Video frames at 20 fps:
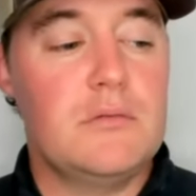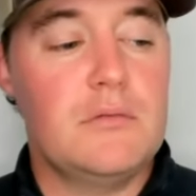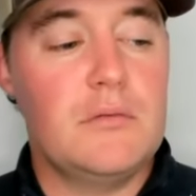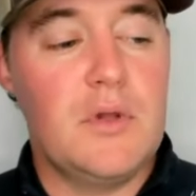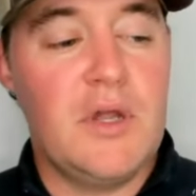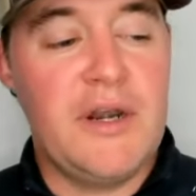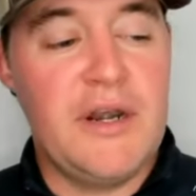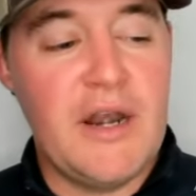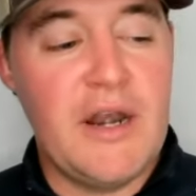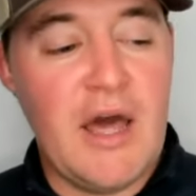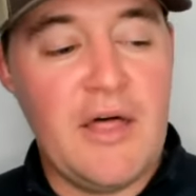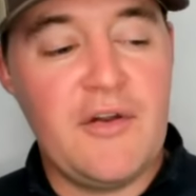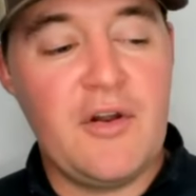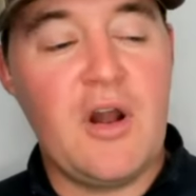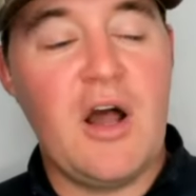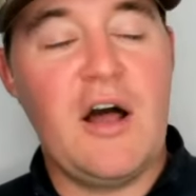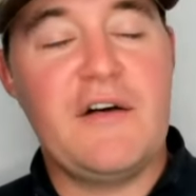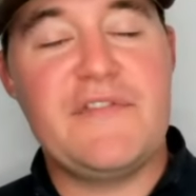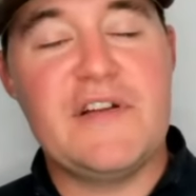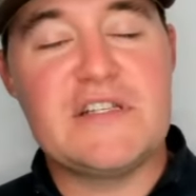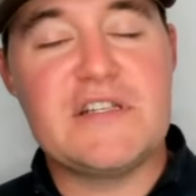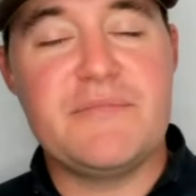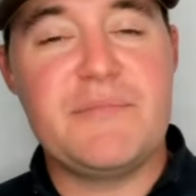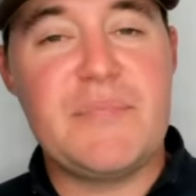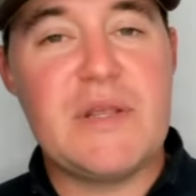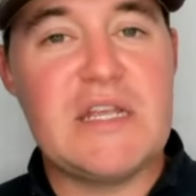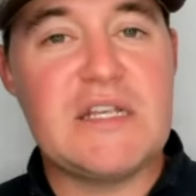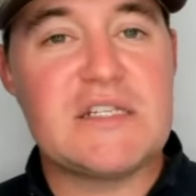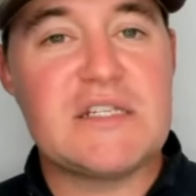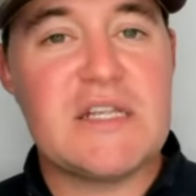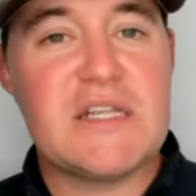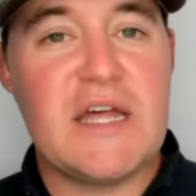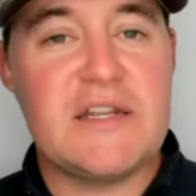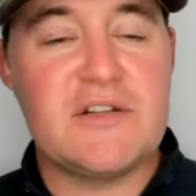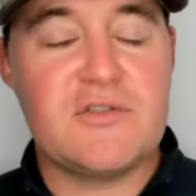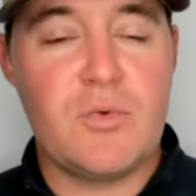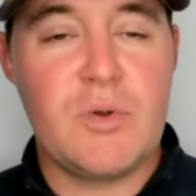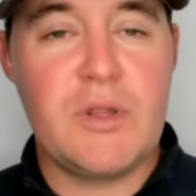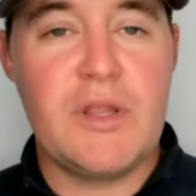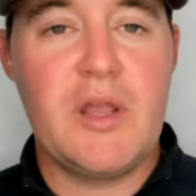another offensive piece that
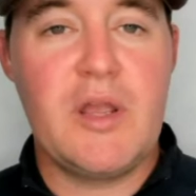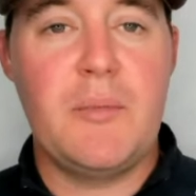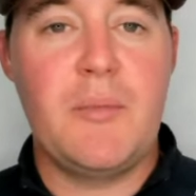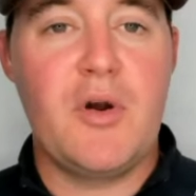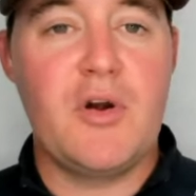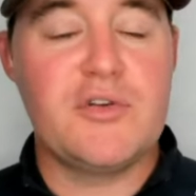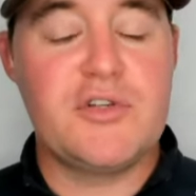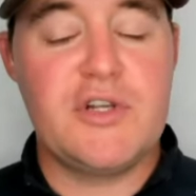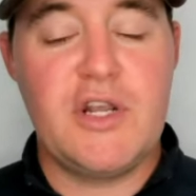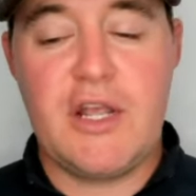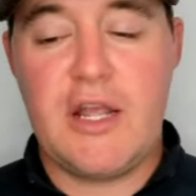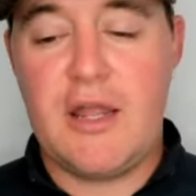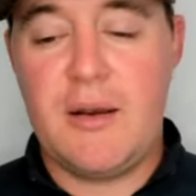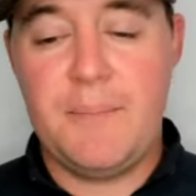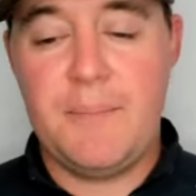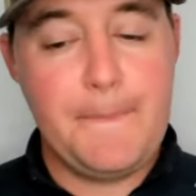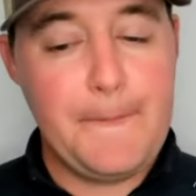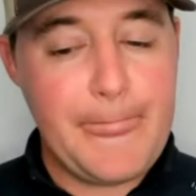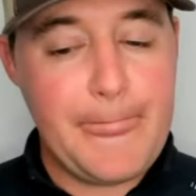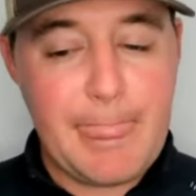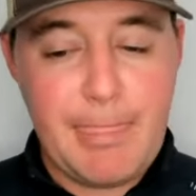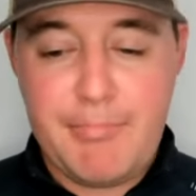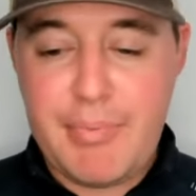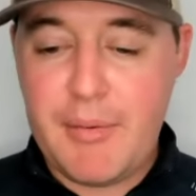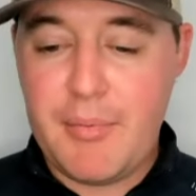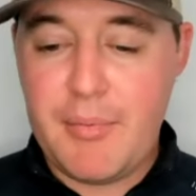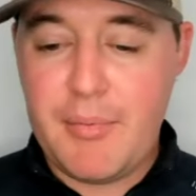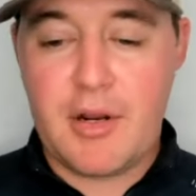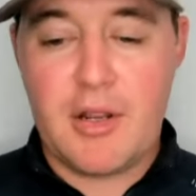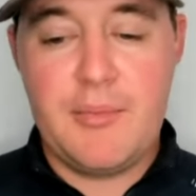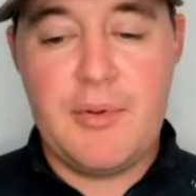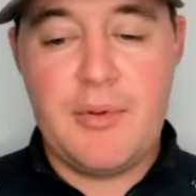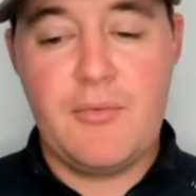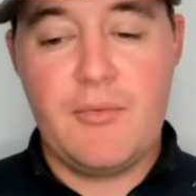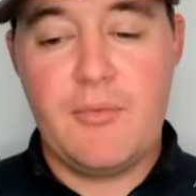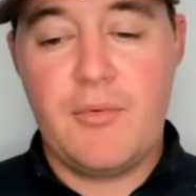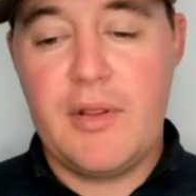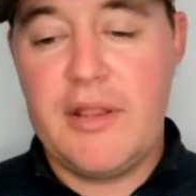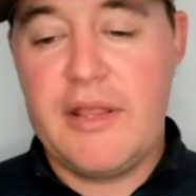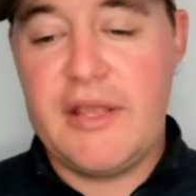is really emerging and people are going to be
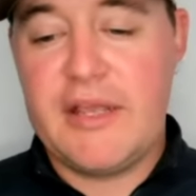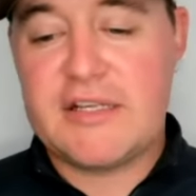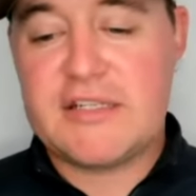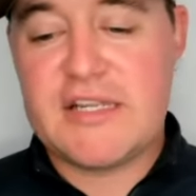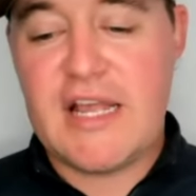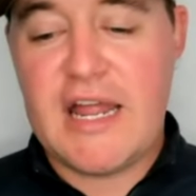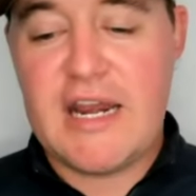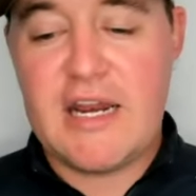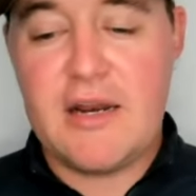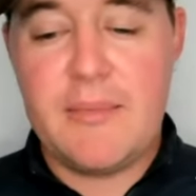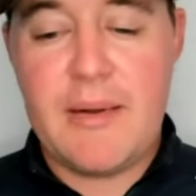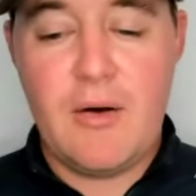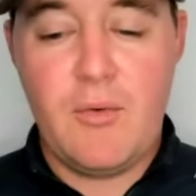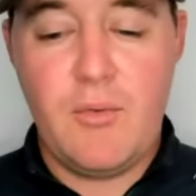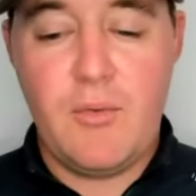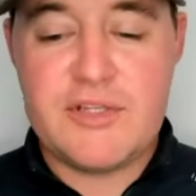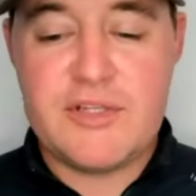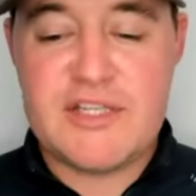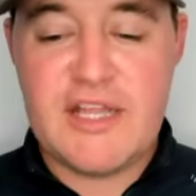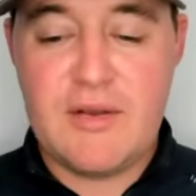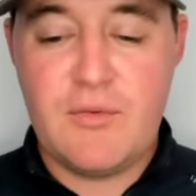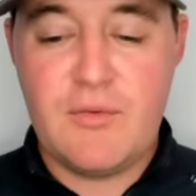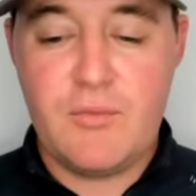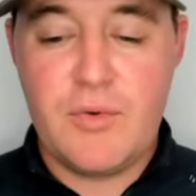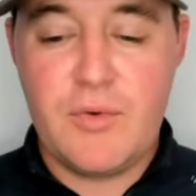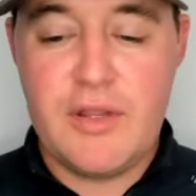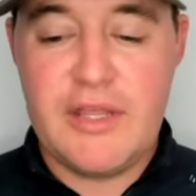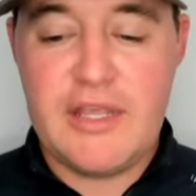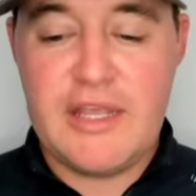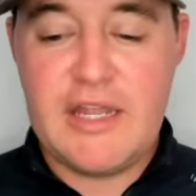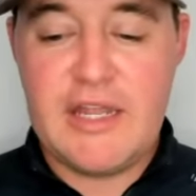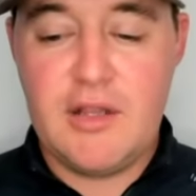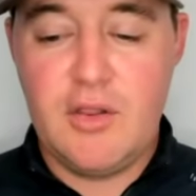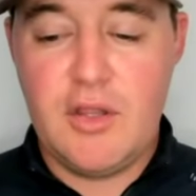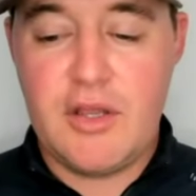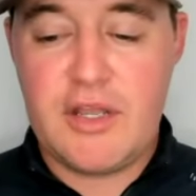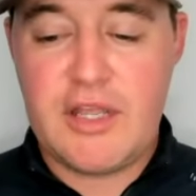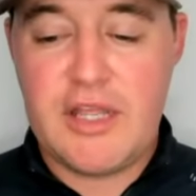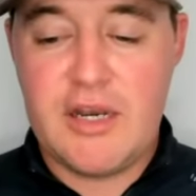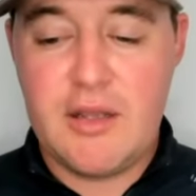really excited about once they really get a
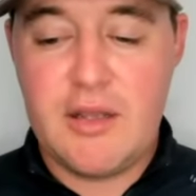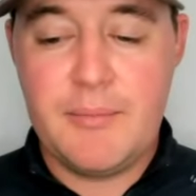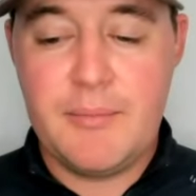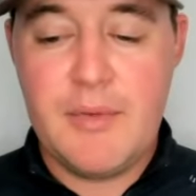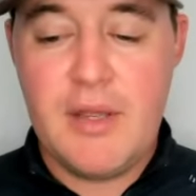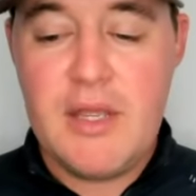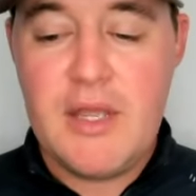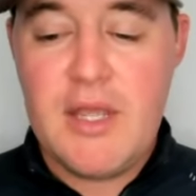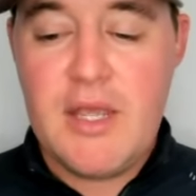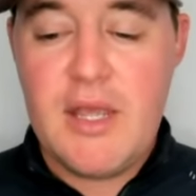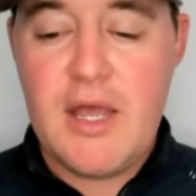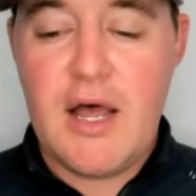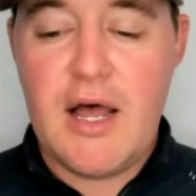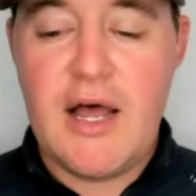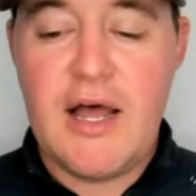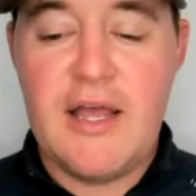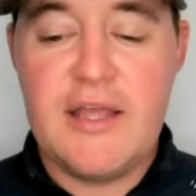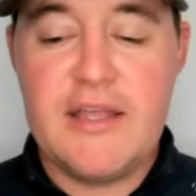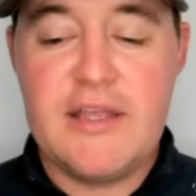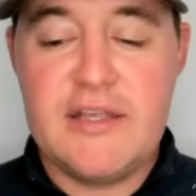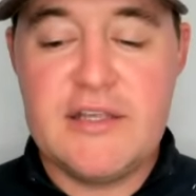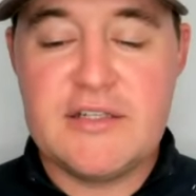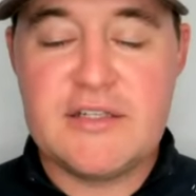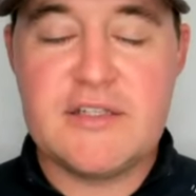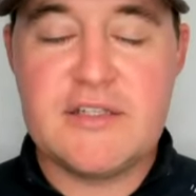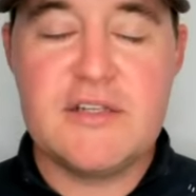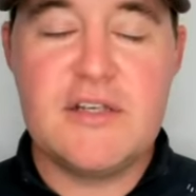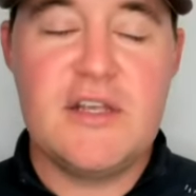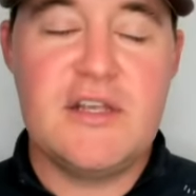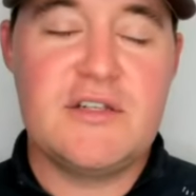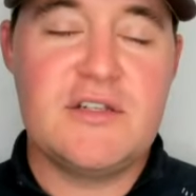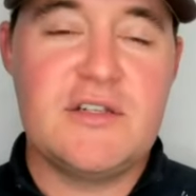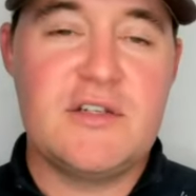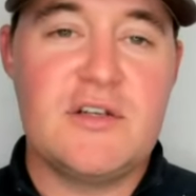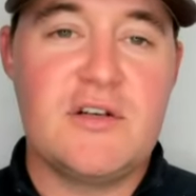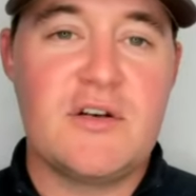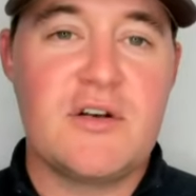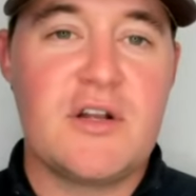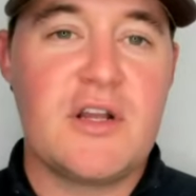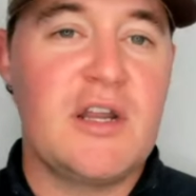look at him uh, is is
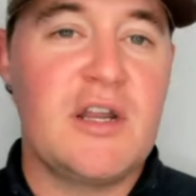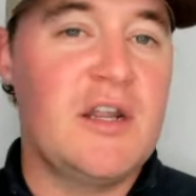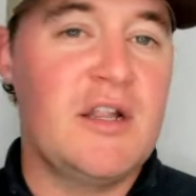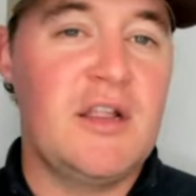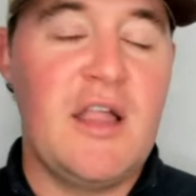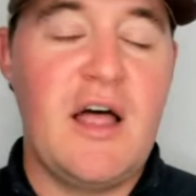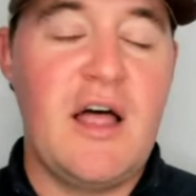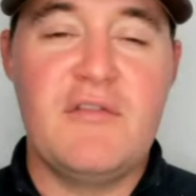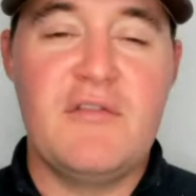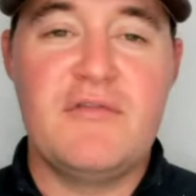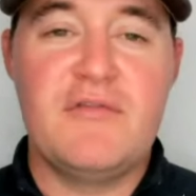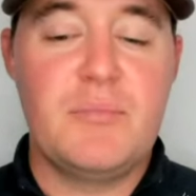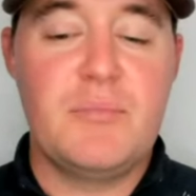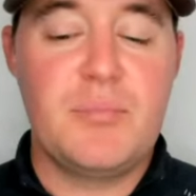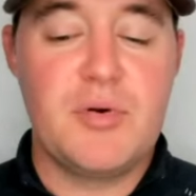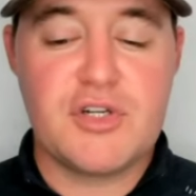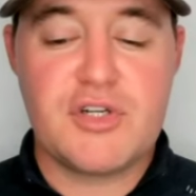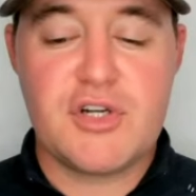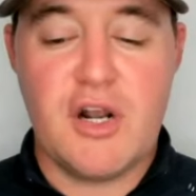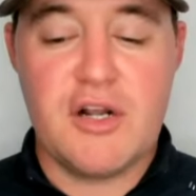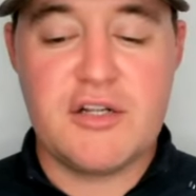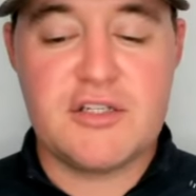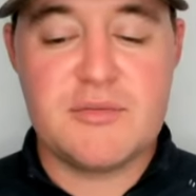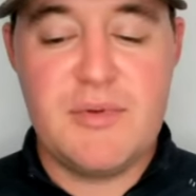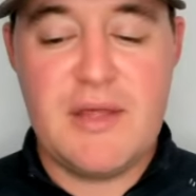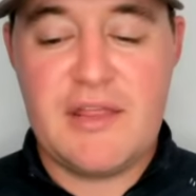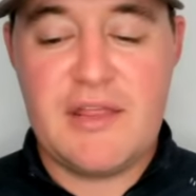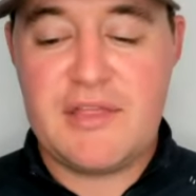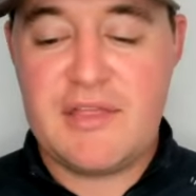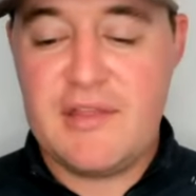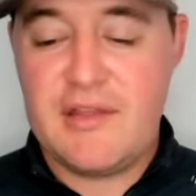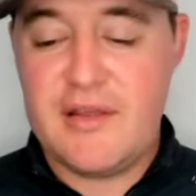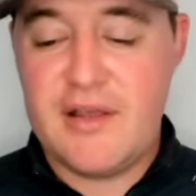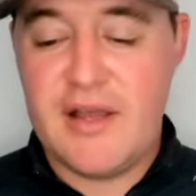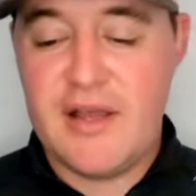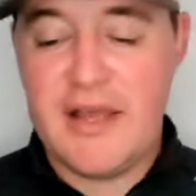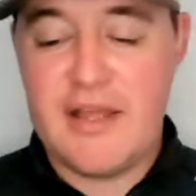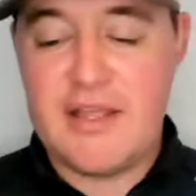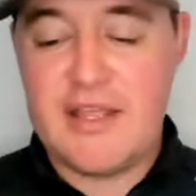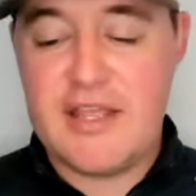you're going to love Brashard Smith.
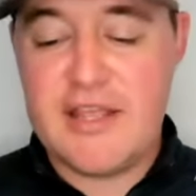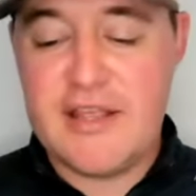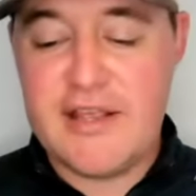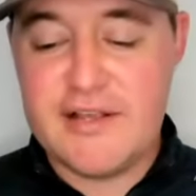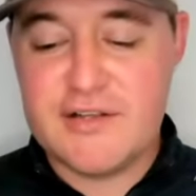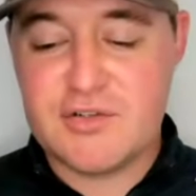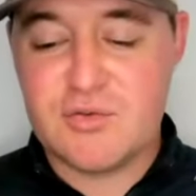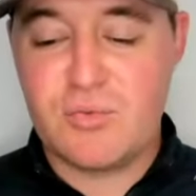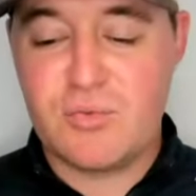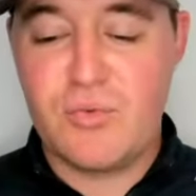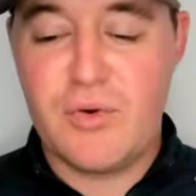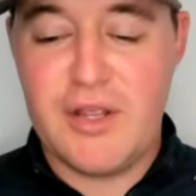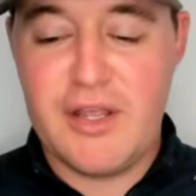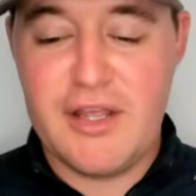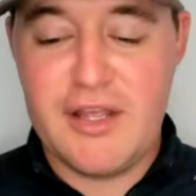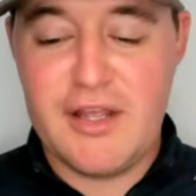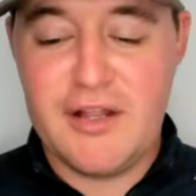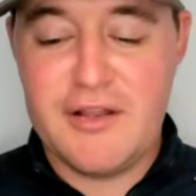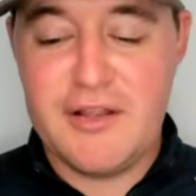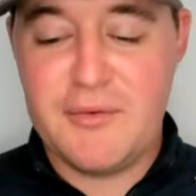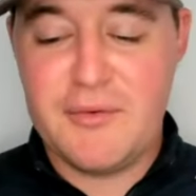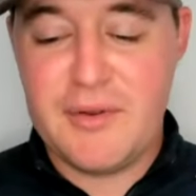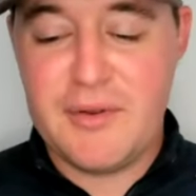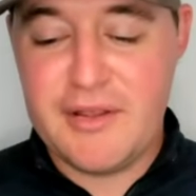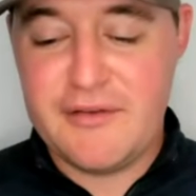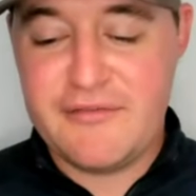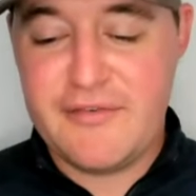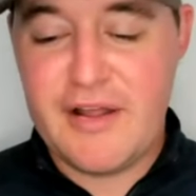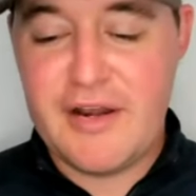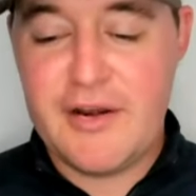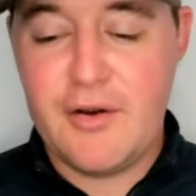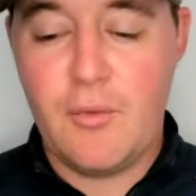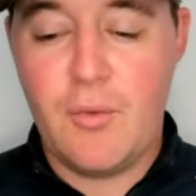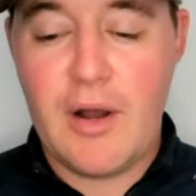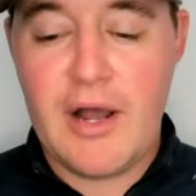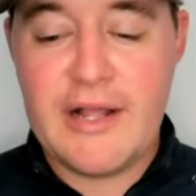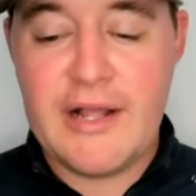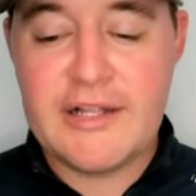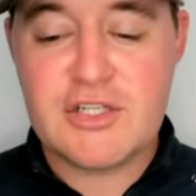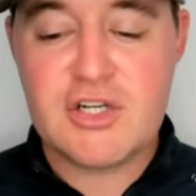Uh, he is really really fun to
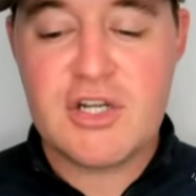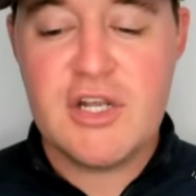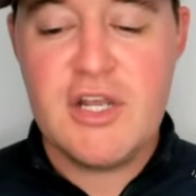watch.